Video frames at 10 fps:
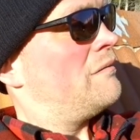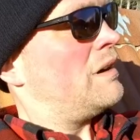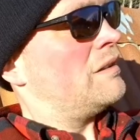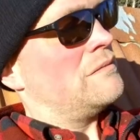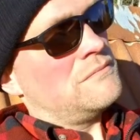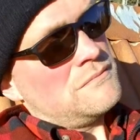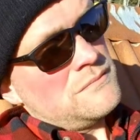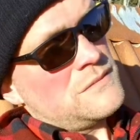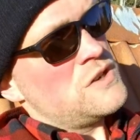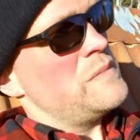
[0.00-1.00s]
well,
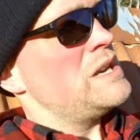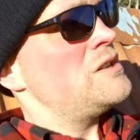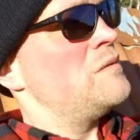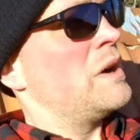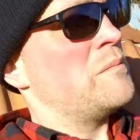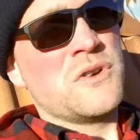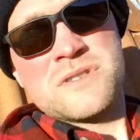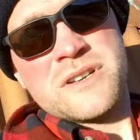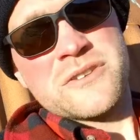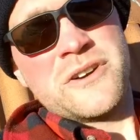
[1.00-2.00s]
to me too, but
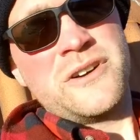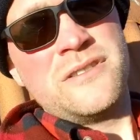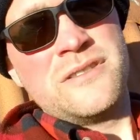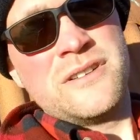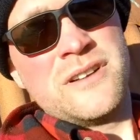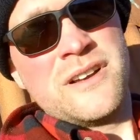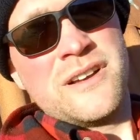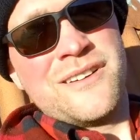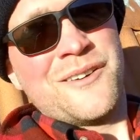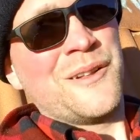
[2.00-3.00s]
mostly to her.
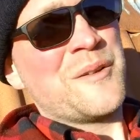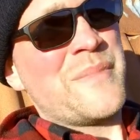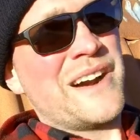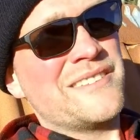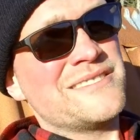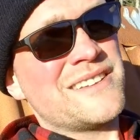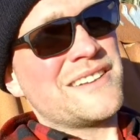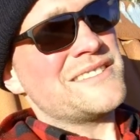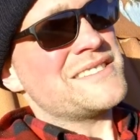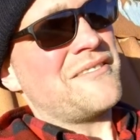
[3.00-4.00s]
All the parents
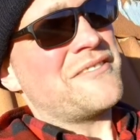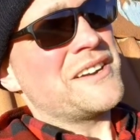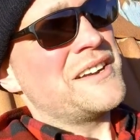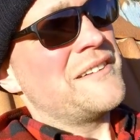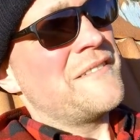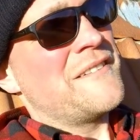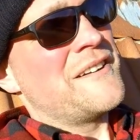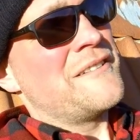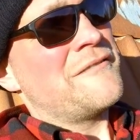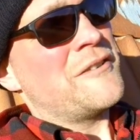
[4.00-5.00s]
that are suffering
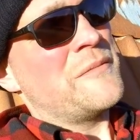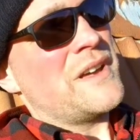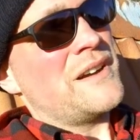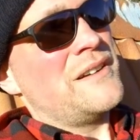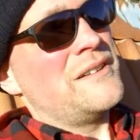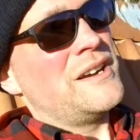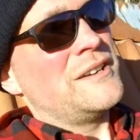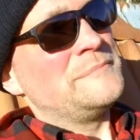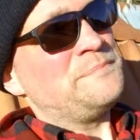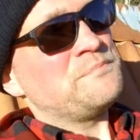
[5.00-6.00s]
from their
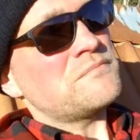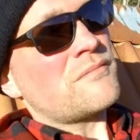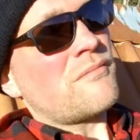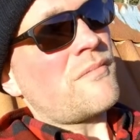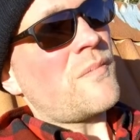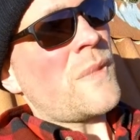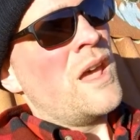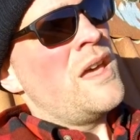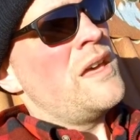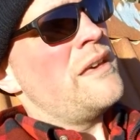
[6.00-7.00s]
um,
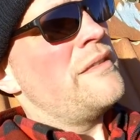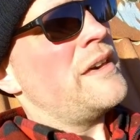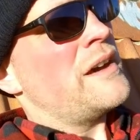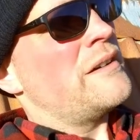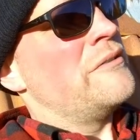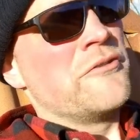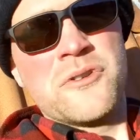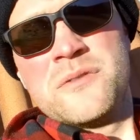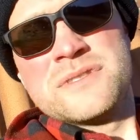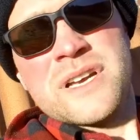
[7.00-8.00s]
their
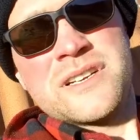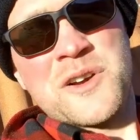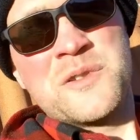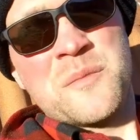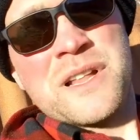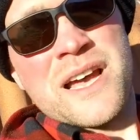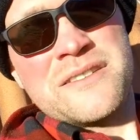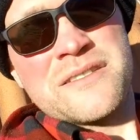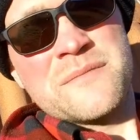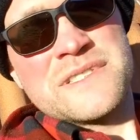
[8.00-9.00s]
rules that don't apply
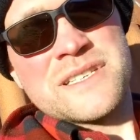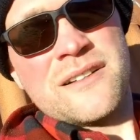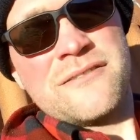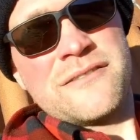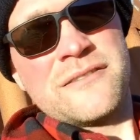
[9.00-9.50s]
to themselves.